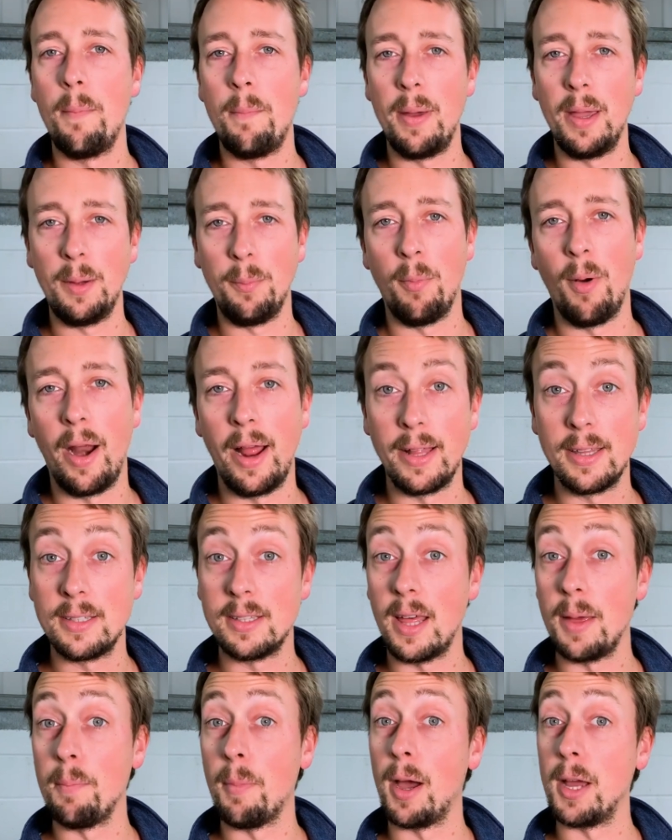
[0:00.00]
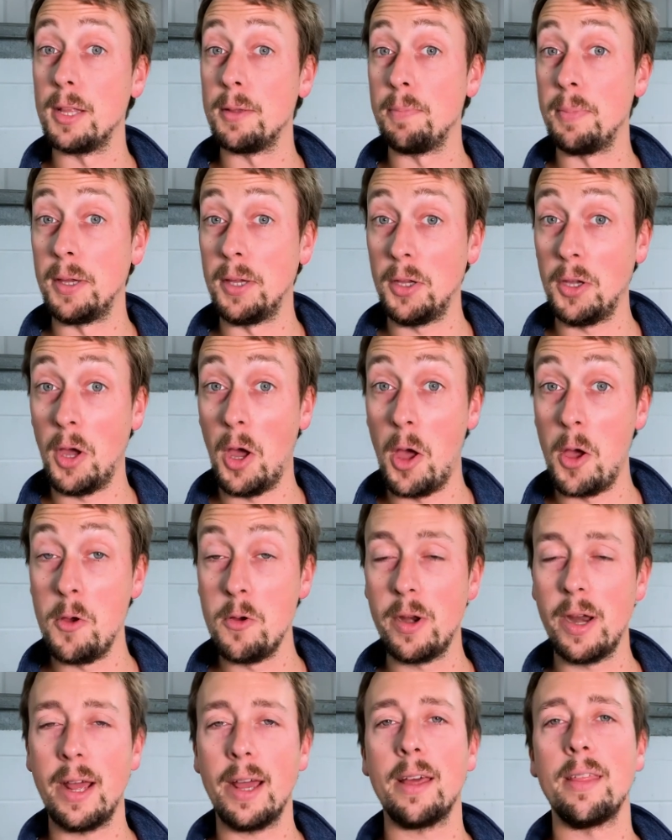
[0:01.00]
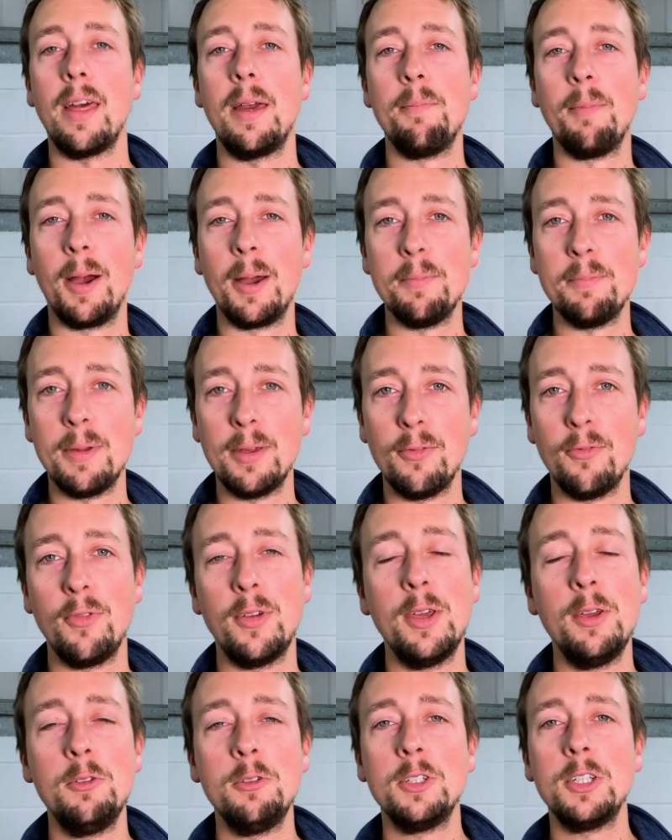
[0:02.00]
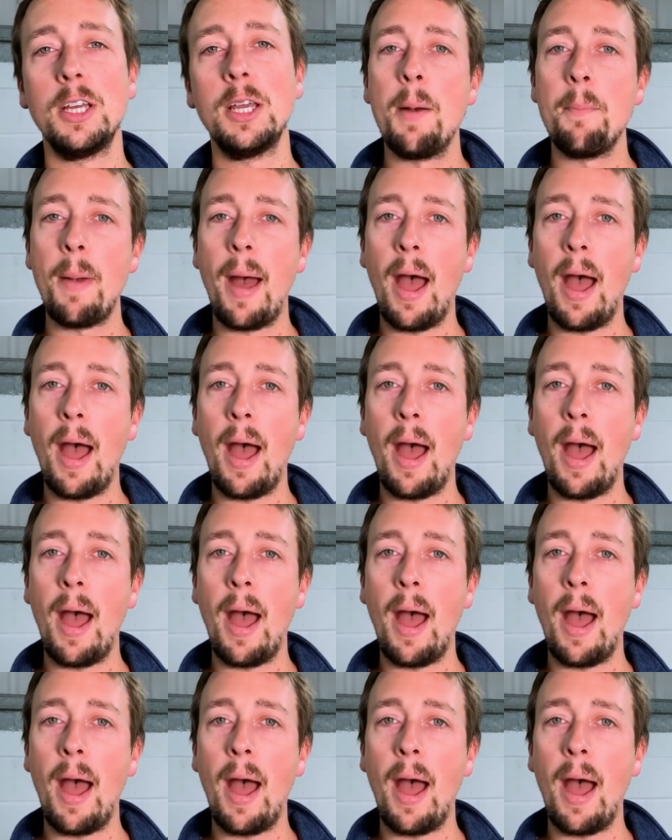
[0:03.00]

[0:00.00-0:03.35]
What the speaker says: big brands. They might be Kodak, they might be Fuji.